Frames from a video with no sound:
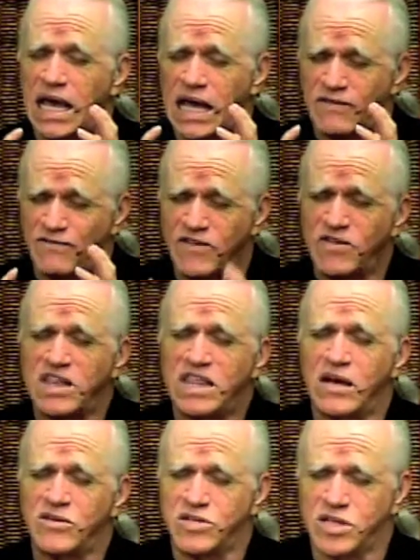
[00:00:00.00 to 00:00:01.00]

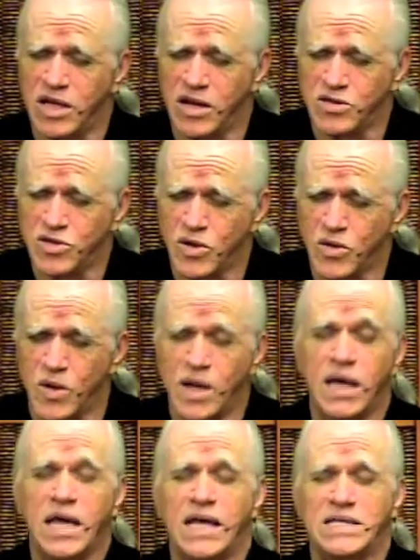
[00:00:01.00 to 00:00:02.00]
50,000 years ago,
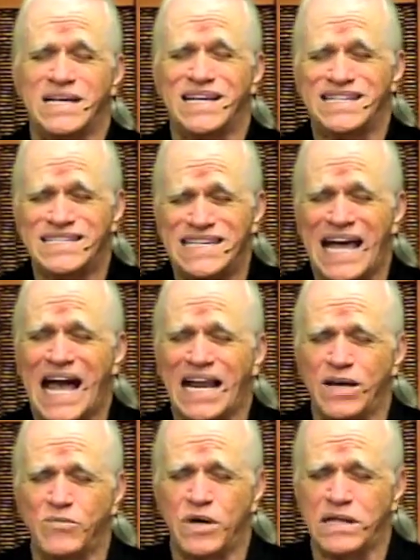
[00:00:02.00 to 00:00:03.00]
it's
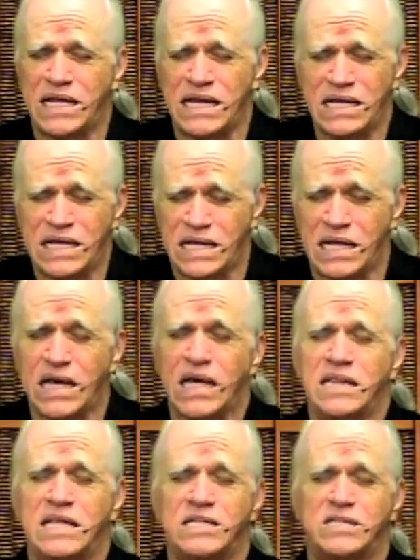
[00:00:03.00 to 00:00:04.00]
exactly what they did.
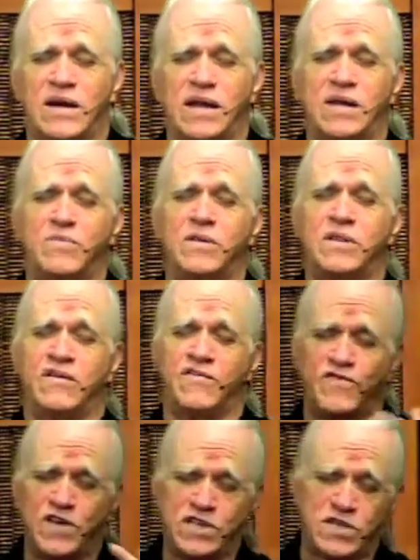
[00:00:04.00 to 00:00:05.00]
They started with the
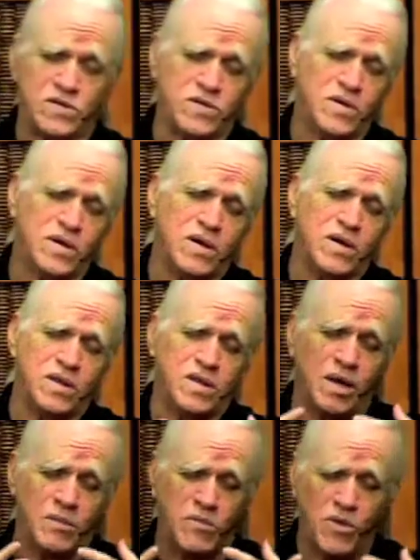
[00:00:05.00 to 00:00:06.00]
physical,
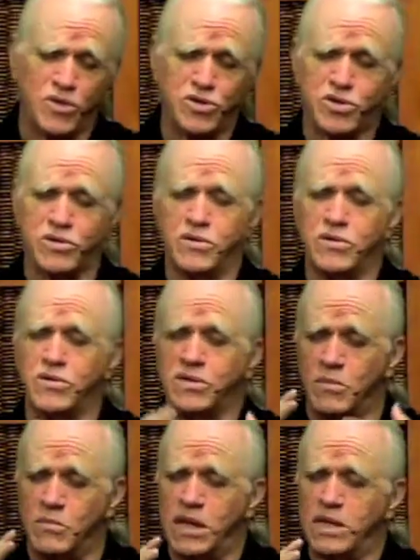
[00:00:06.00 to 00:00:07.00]
the emotional,
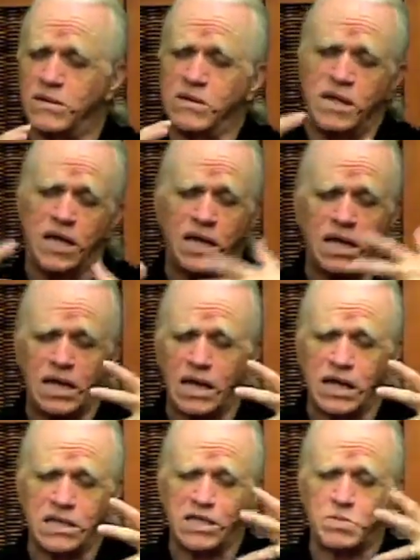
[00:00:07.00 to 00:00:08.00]
the mental,
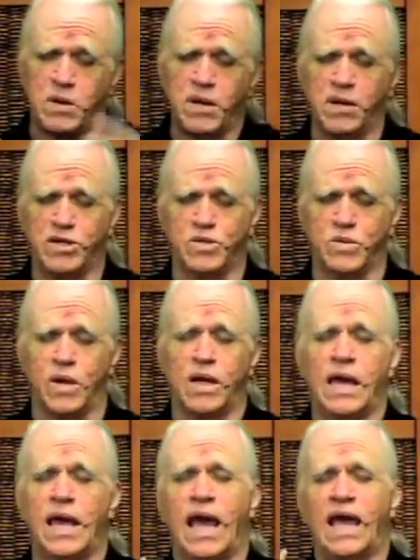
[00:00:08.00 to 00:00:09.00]
and the spiritual.
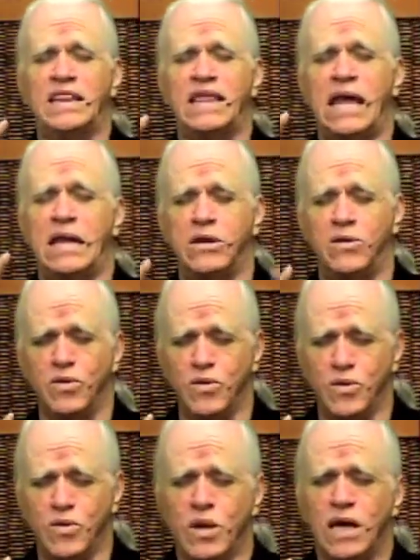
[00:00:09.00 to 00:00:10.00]
And they
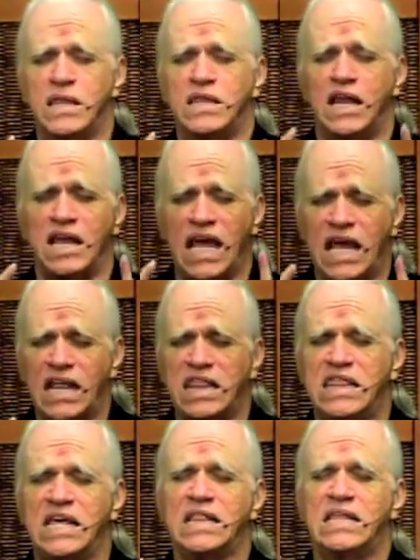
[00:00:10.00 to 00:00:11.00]
knew that
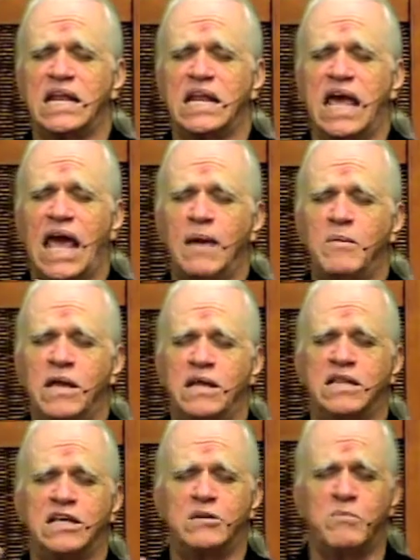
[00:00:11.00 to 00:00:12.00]
anything that came
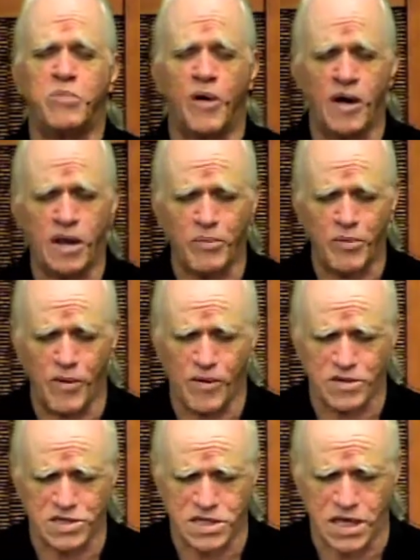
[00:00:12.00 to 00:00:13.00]
into this body
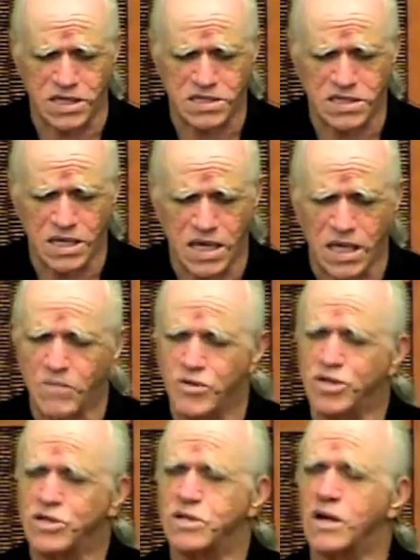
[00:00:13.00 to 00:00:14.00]
process,
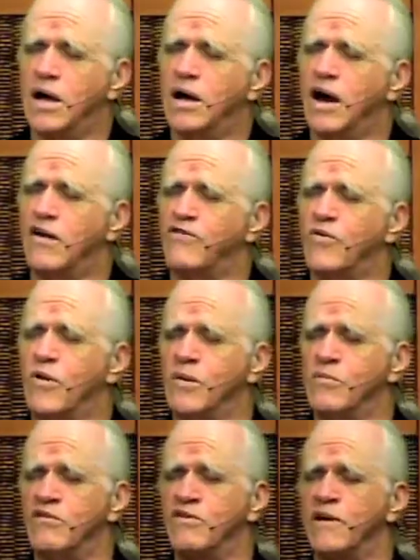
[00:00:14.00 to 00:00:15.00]
which is a
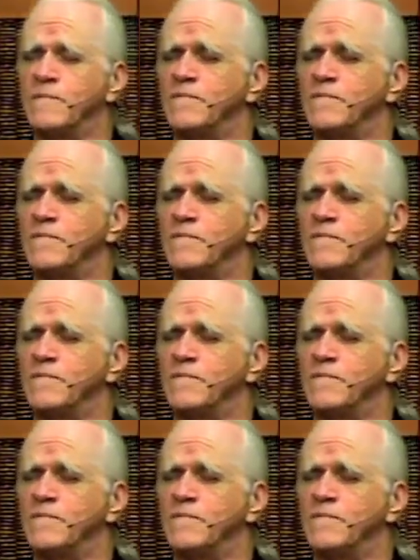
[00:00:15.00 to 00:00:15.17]
form of